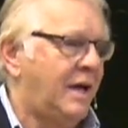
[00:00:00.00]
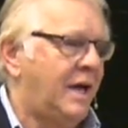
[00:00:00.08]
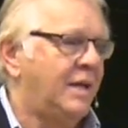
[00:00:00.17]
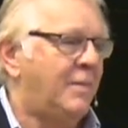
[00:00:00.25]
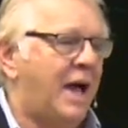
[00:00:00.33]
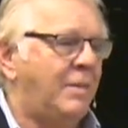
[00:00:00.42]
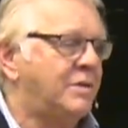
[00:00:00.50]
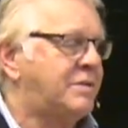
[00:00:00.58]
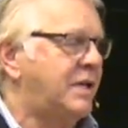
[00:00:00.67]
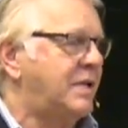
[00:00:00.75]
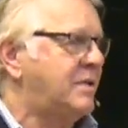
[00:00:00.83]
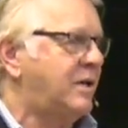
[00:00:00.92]
and the Bible
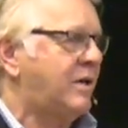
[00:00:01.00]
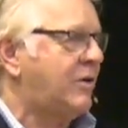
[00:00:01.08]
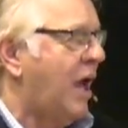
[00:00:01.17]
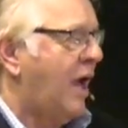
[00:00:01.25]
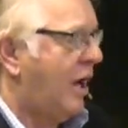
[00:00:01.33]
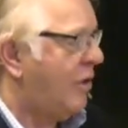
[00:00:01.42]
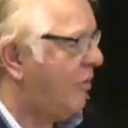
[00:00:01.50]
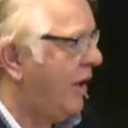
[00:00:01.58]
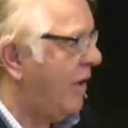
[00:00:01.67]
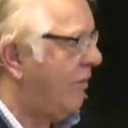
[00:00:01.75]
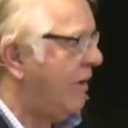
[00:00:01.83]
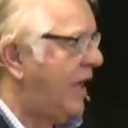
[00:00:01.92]
says there a
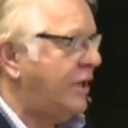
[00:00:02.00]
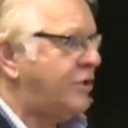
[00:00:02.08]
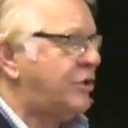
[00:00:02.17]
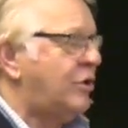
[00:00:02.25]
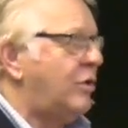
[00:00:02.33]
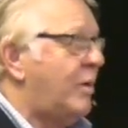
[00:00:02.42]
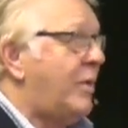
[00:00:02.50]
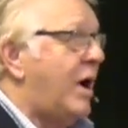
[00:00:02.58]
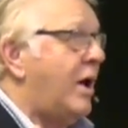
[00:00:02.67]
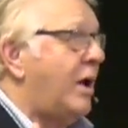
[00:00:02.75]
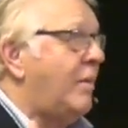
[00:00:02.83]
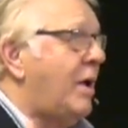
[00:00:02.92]
great light shone
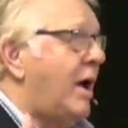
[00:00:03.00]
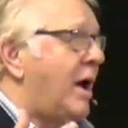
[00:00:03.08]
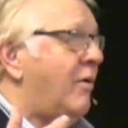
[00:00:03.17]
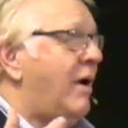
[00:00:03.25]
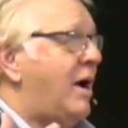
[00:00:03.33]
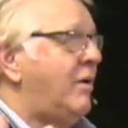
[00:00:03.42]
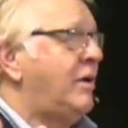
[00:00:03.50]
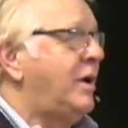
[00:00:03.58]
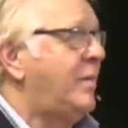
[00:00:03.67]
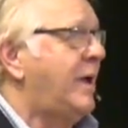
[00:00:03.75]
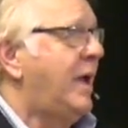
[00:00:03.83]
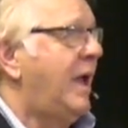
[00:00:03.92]
upon him, around
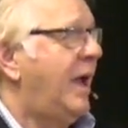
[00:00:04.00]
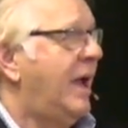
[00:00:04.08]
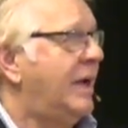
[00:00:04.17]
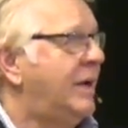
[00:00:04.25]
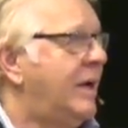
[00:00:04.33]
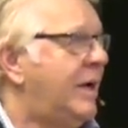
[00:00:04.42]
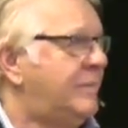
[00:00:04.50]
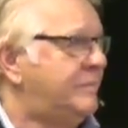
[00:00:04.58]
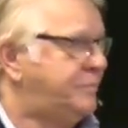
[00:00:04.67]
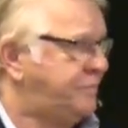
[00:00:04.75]
him, and